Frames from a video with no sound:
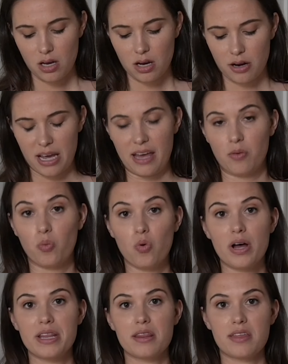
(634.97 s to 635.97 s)
All right,
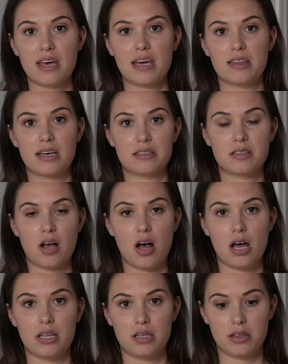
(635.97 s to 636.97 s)
one thing that's
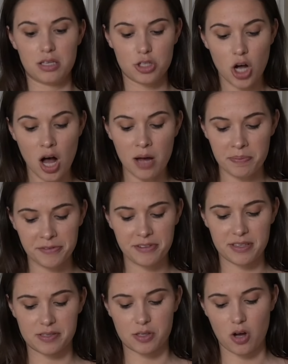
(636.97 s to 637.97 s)
on the top of
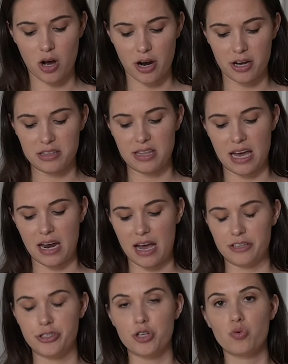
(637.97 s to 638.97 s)
this cart that
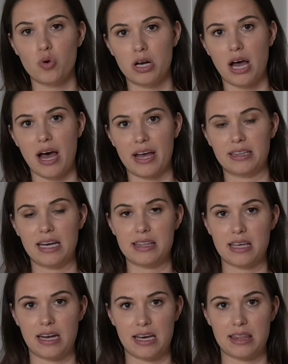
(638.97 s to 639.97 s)
I do want to highlight
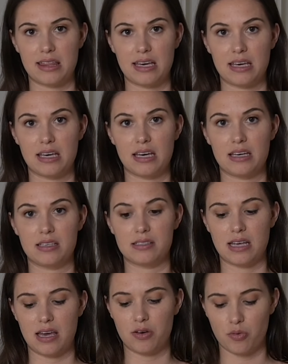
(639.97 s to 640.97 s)
that I think is
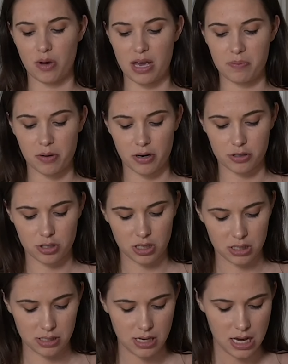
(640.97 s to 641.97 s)
a great
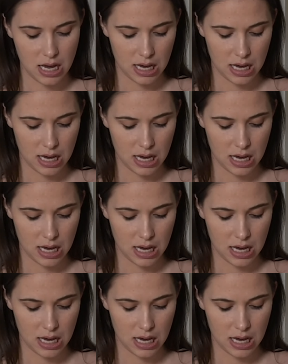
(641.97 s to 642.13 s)
purchase